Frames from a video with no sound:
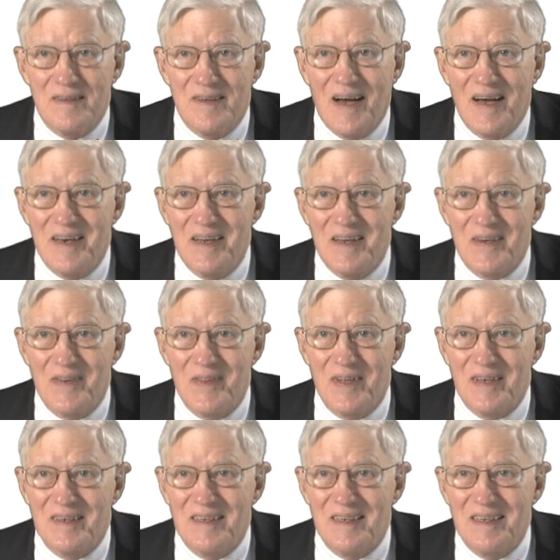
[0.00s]
idea
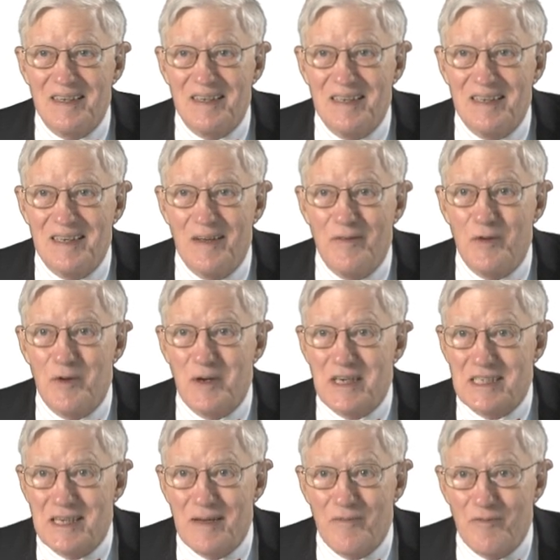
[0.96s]
that if you
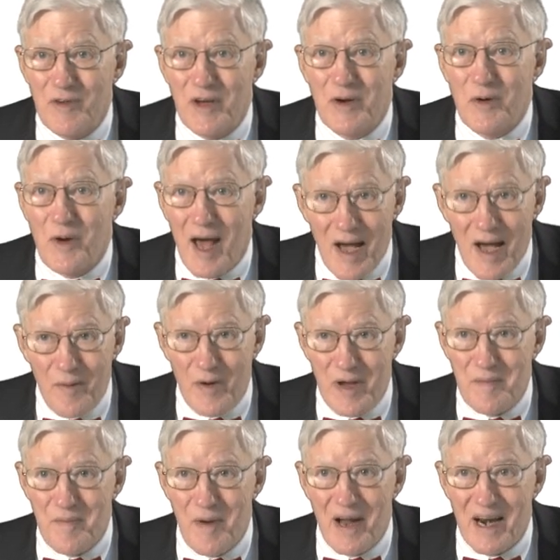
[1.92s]
accept federal
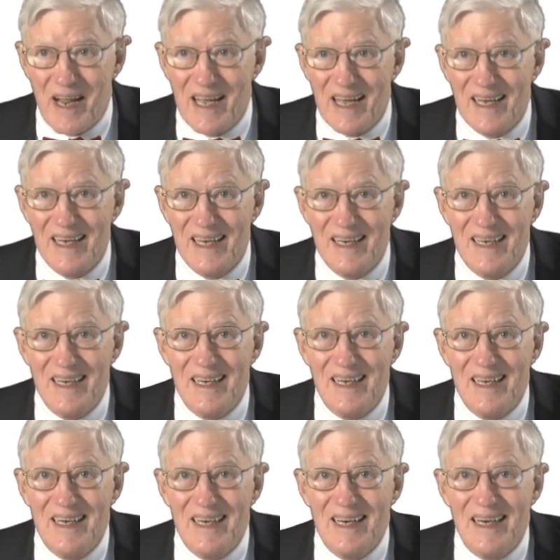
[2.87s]
highway money,
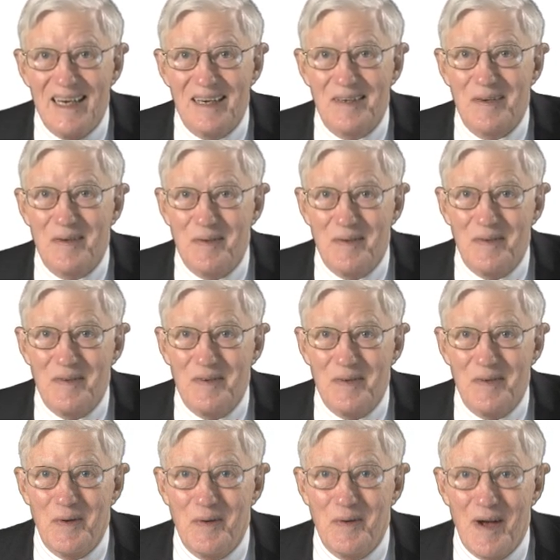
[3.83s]

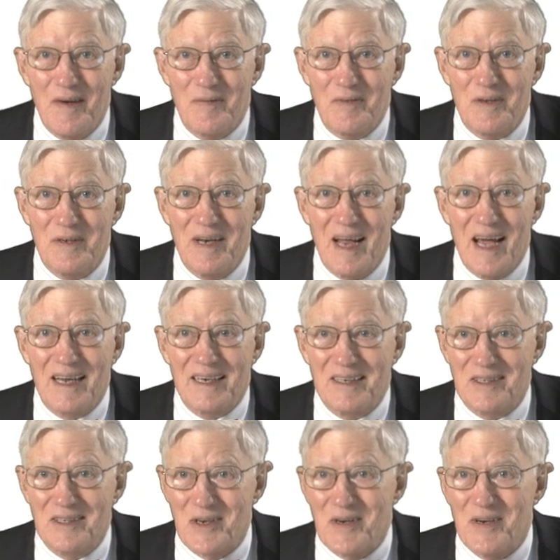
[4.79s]
you have to
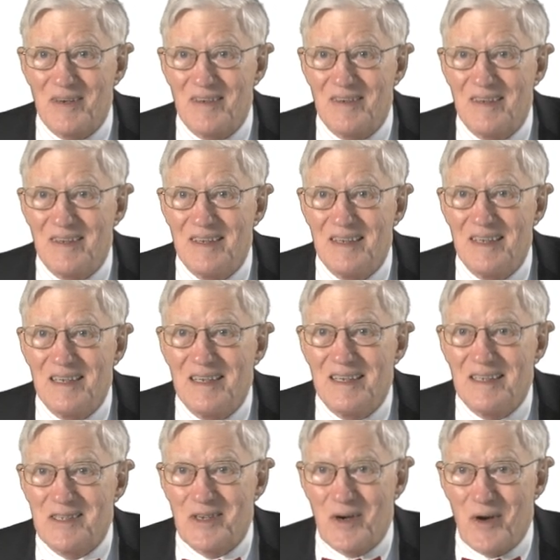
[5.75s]
enact
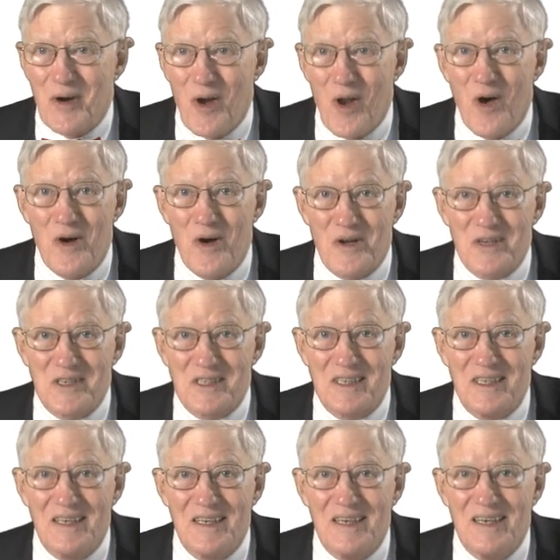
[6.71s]
certain laws.
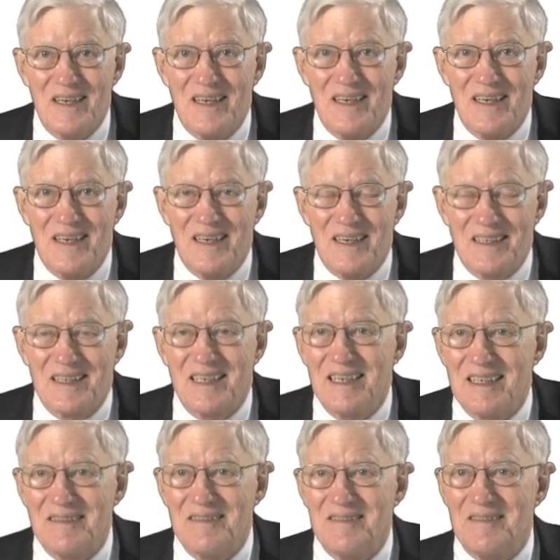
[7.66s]

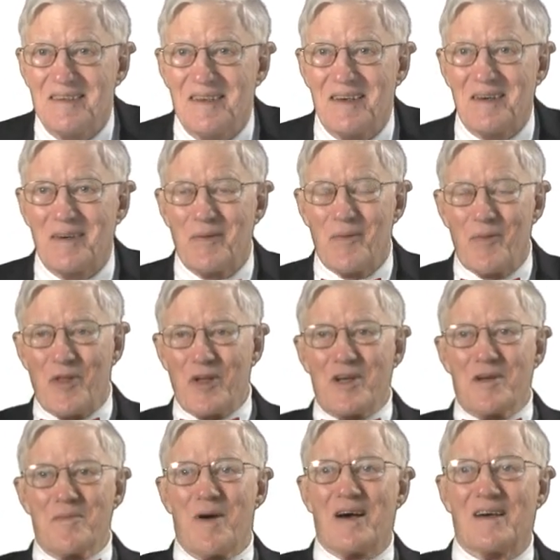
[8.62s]
Again, think
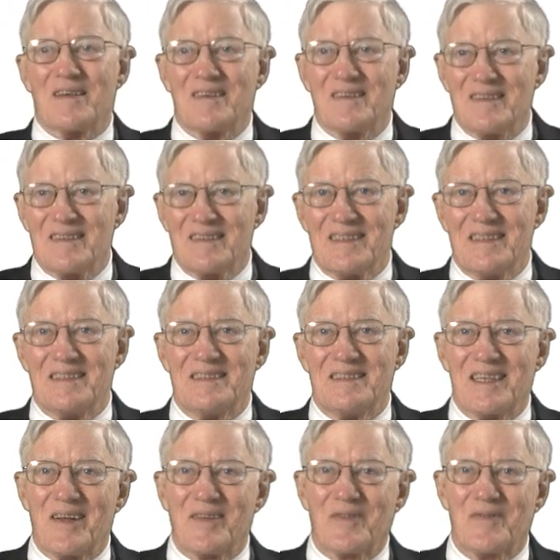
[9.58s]
about, in
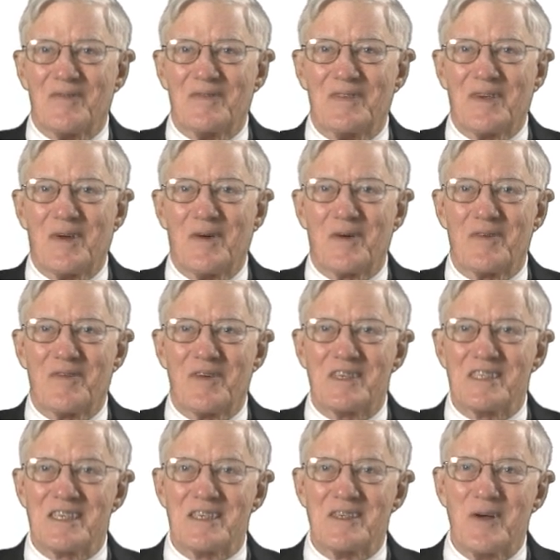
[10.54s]
South Dakota
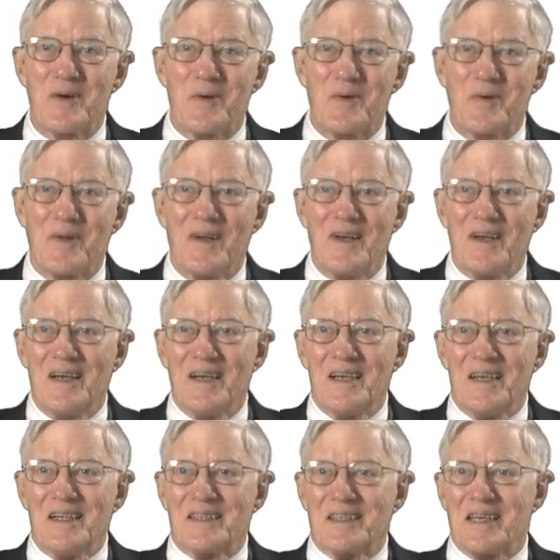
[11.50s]
versus Dole,
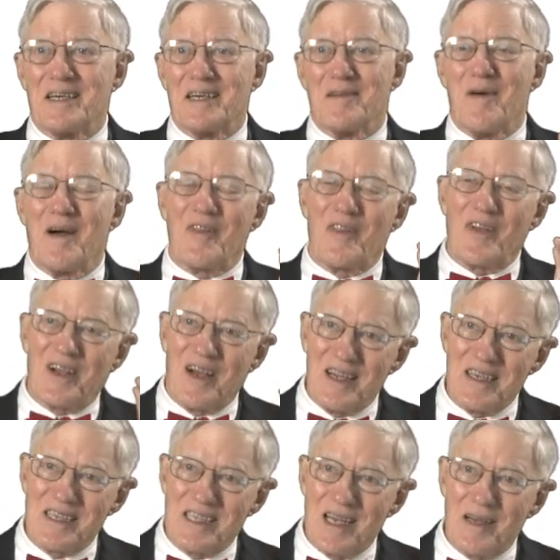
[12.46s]
think about the
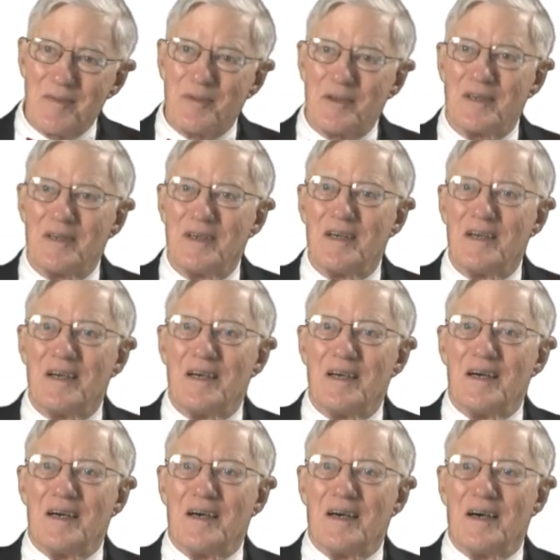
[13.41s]
concept
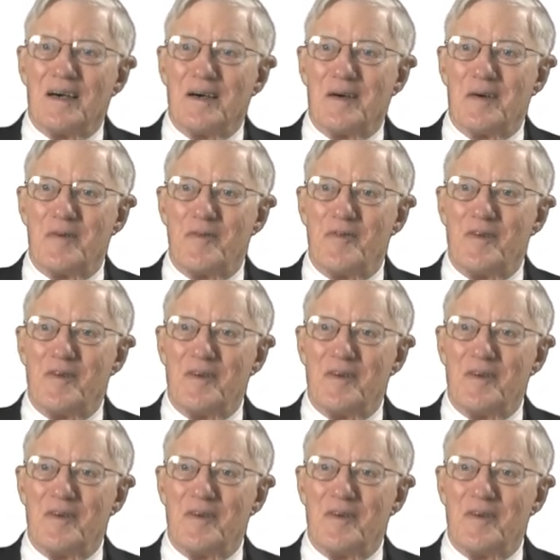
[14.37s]
of